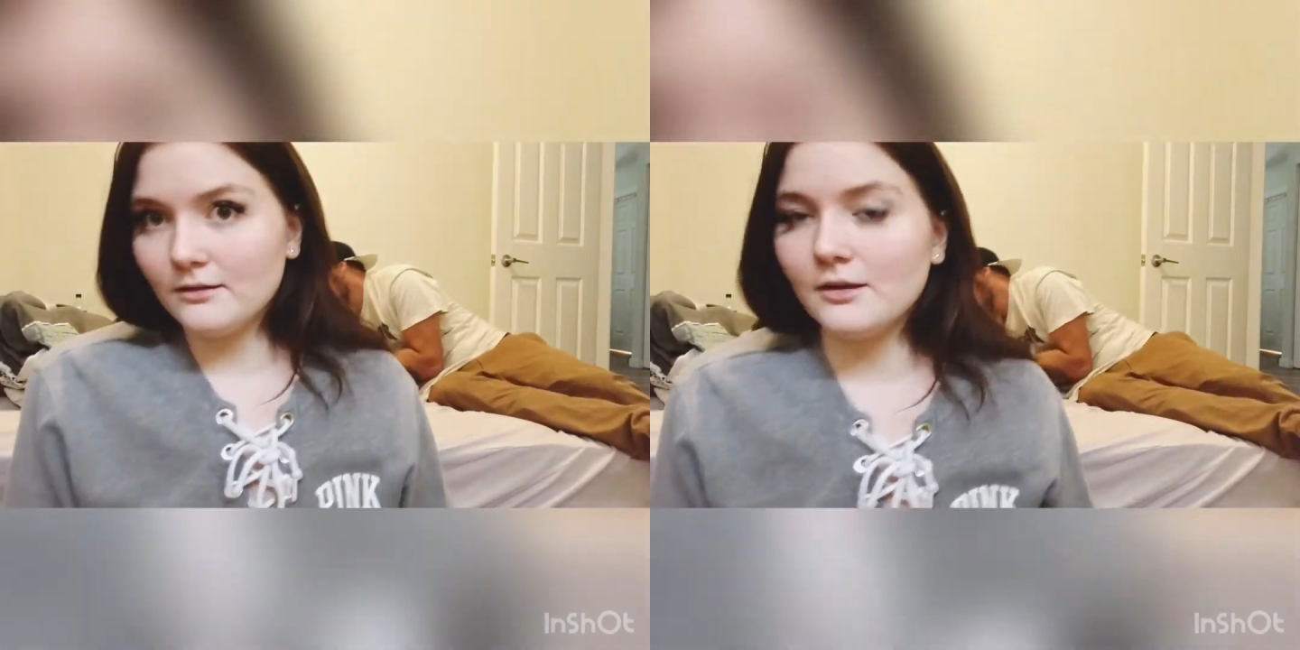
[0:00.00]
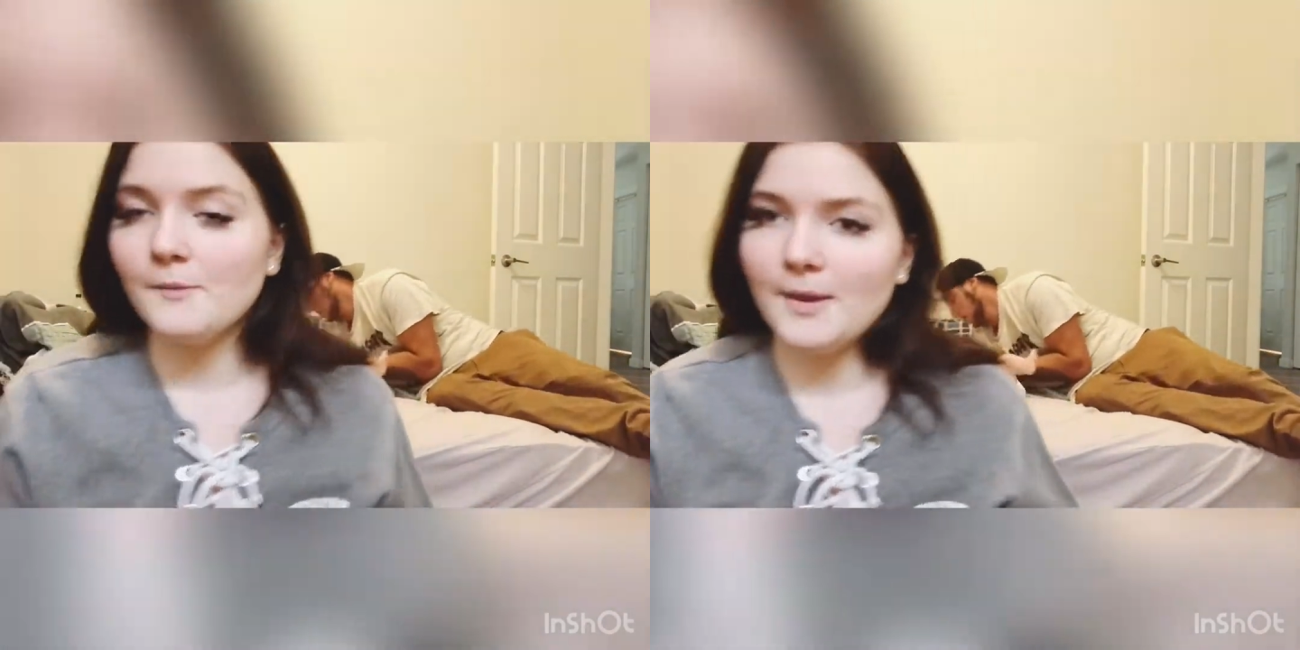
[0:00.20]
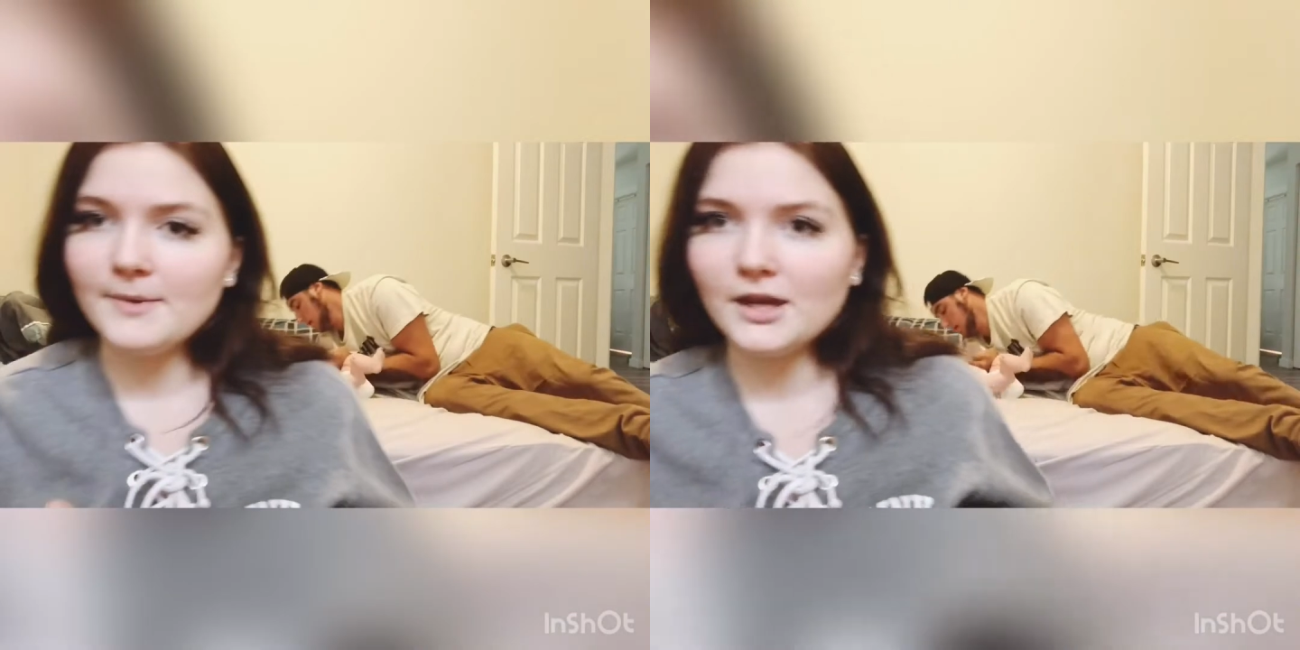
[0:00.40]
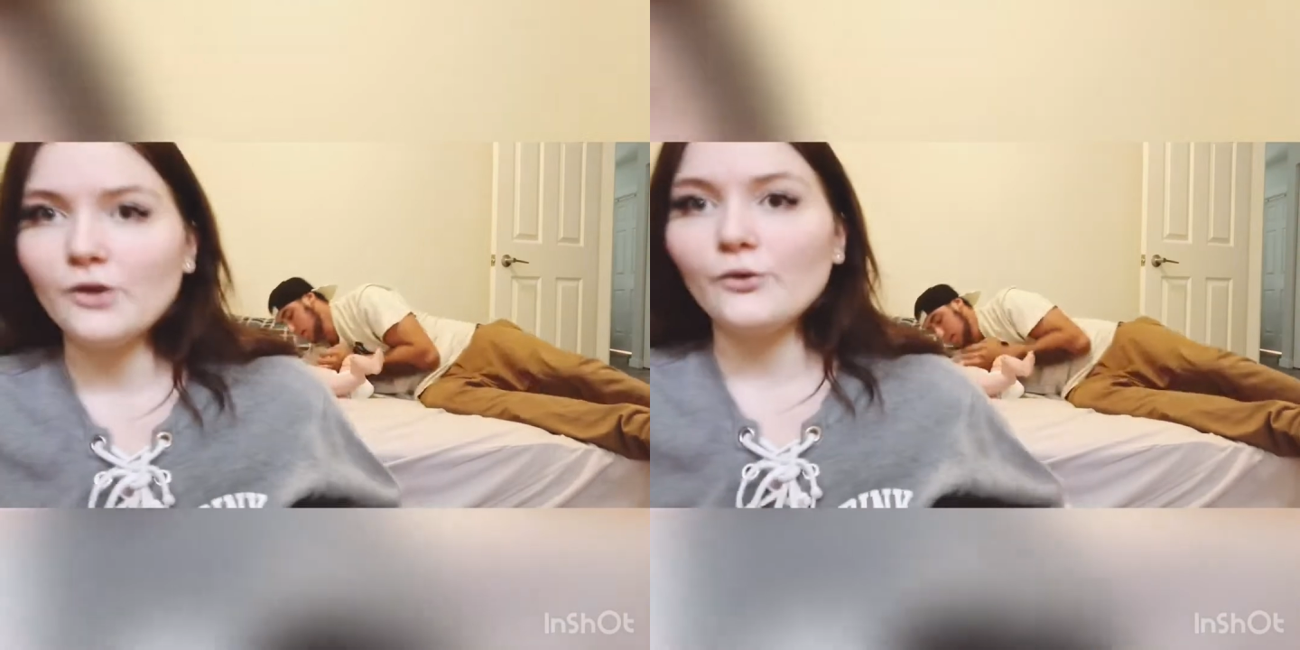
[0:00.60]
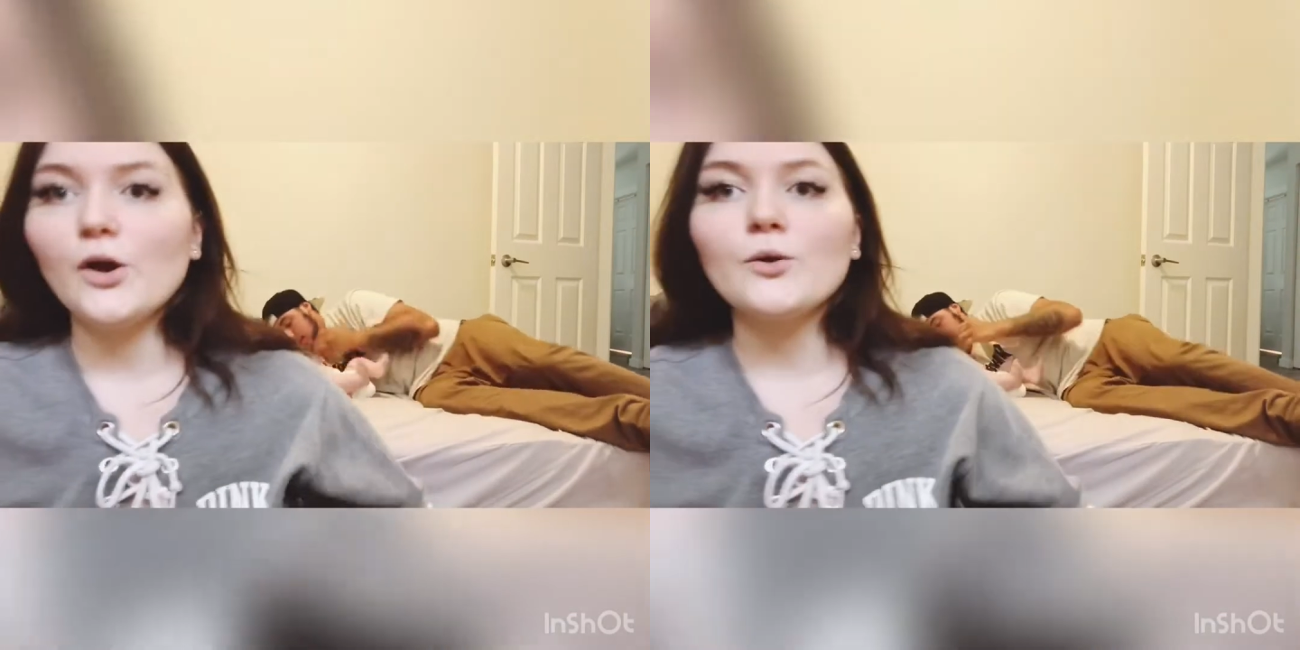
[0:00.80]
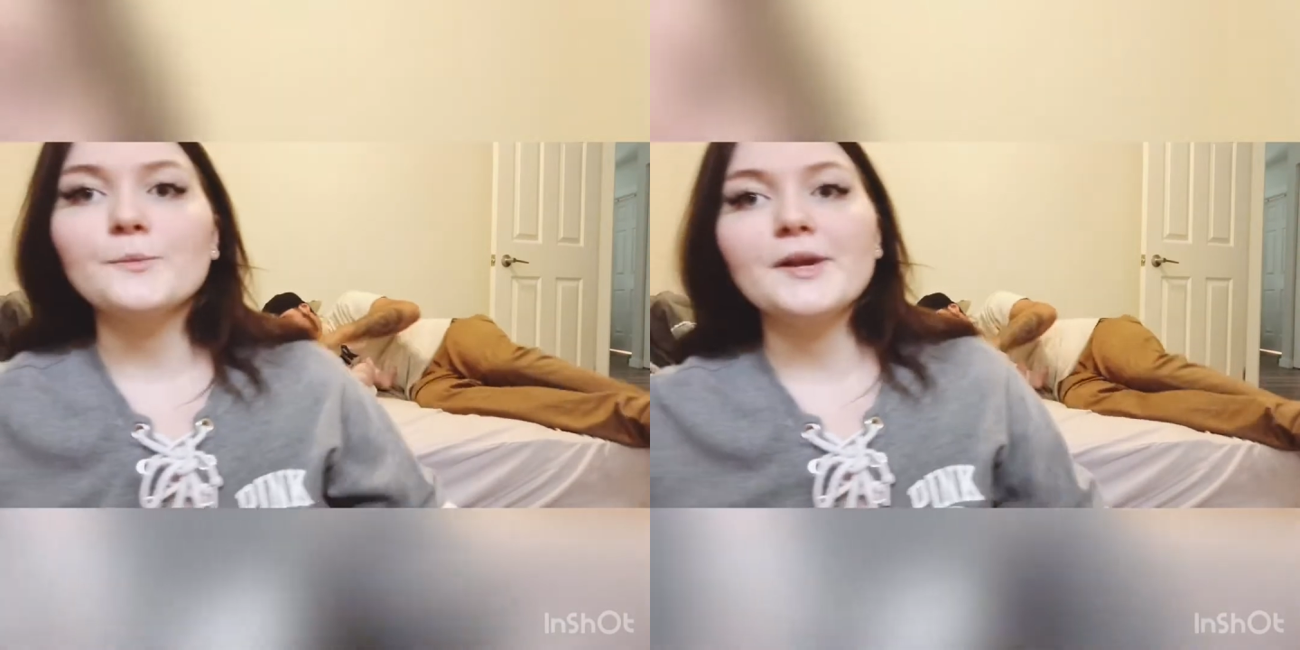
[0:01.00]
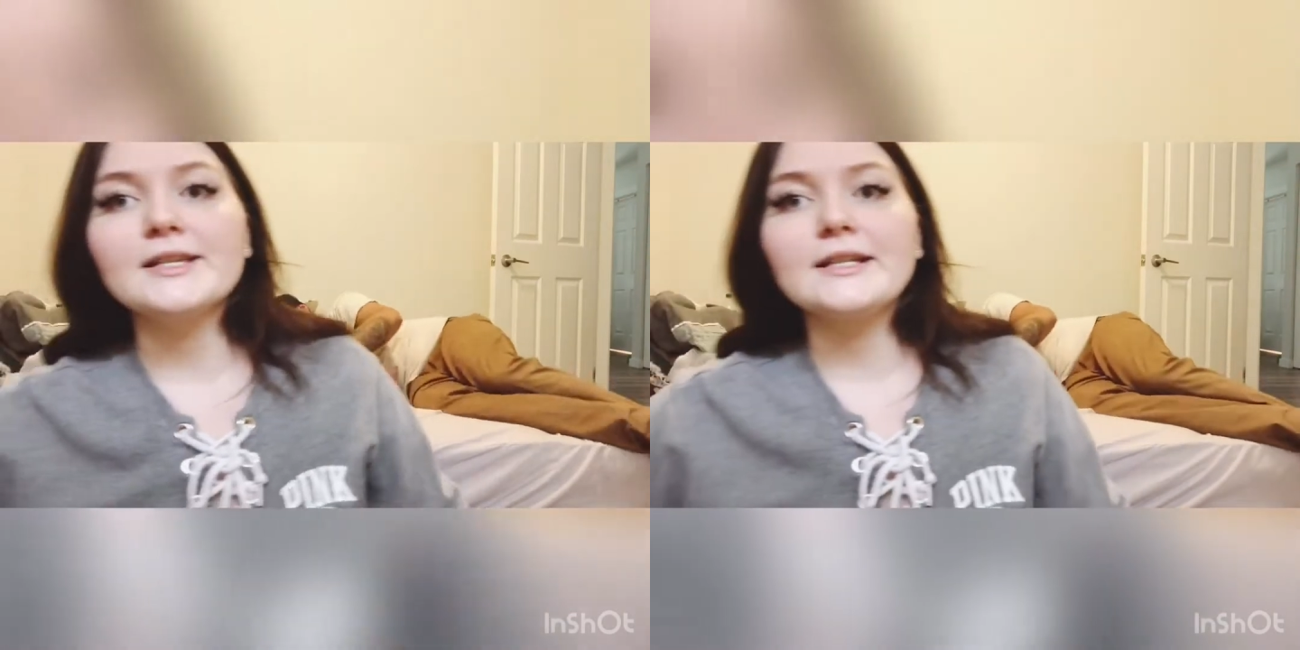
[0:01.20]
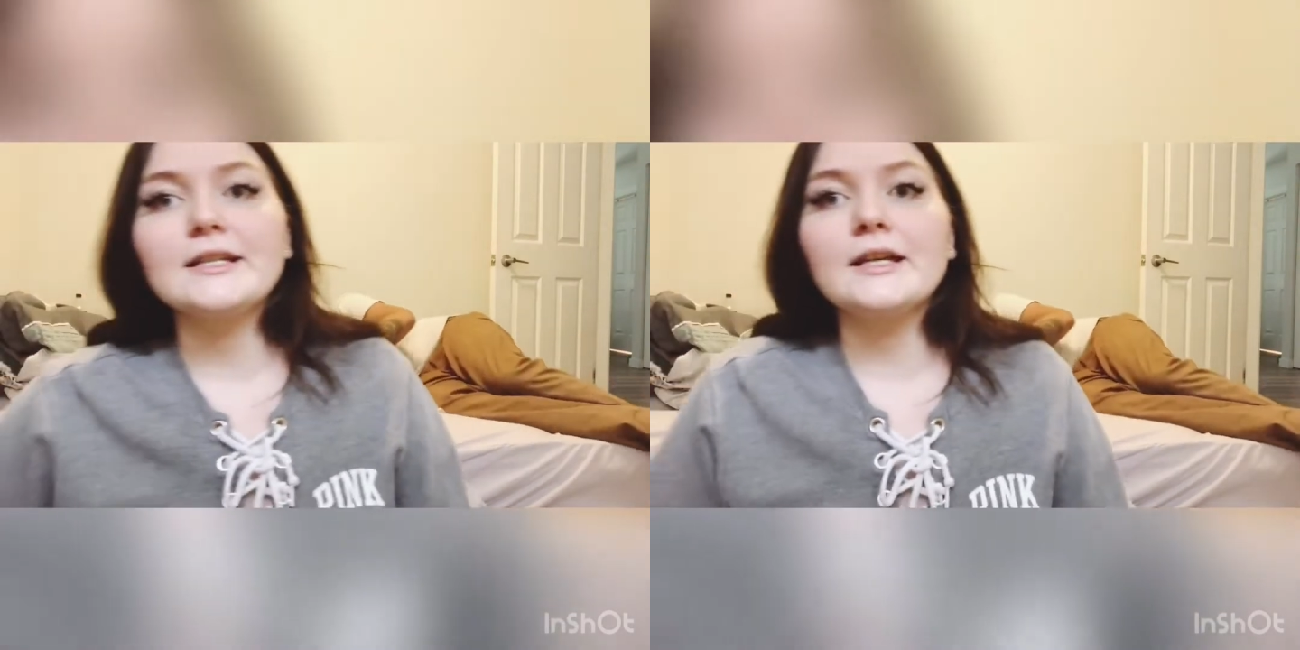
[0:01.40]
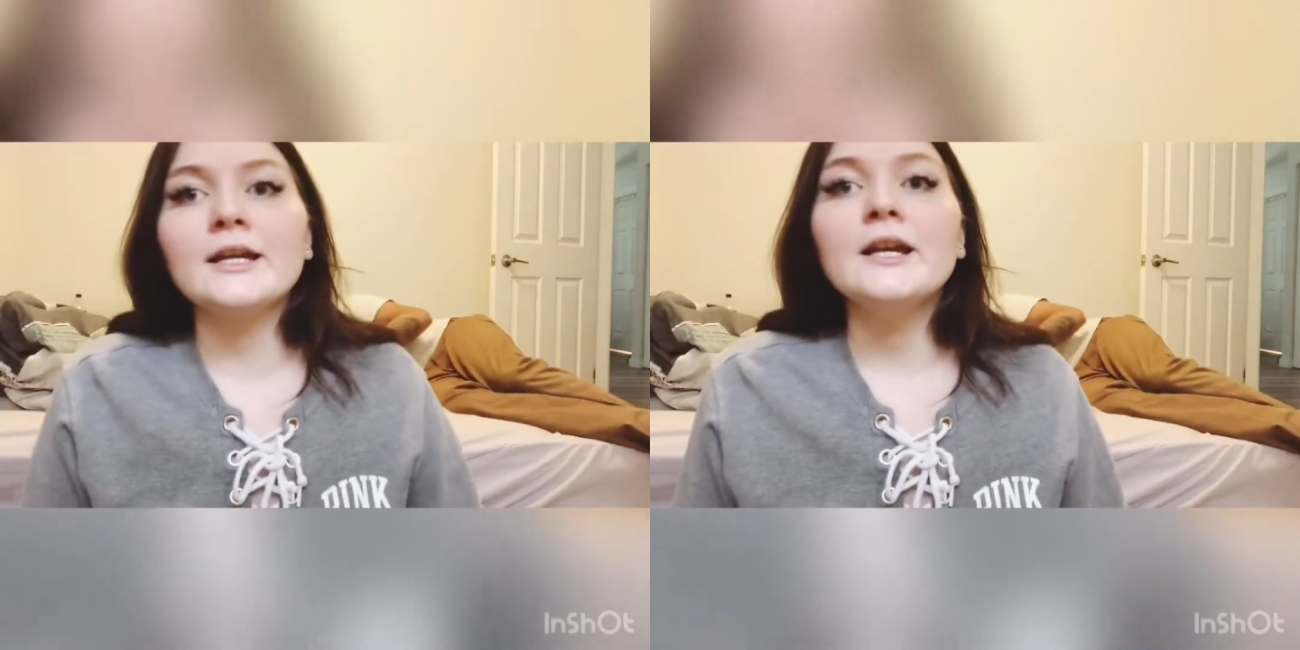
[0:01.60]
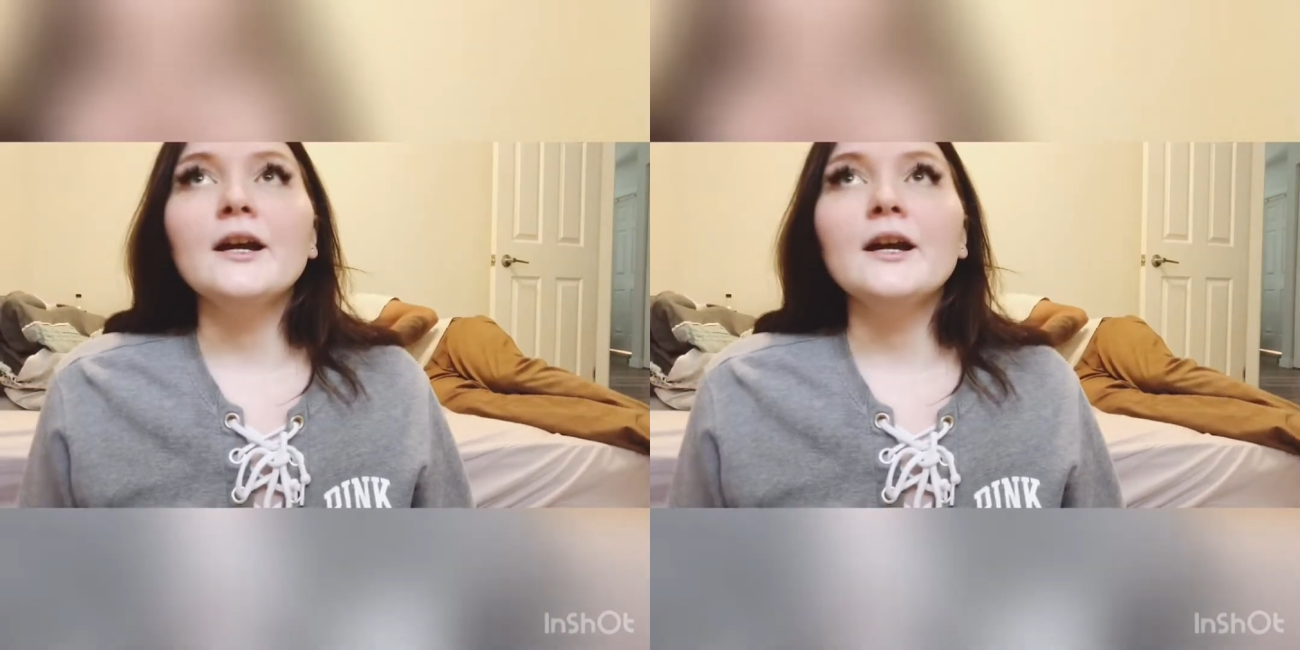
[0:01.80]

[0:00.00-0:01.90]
the baby can grow, basically.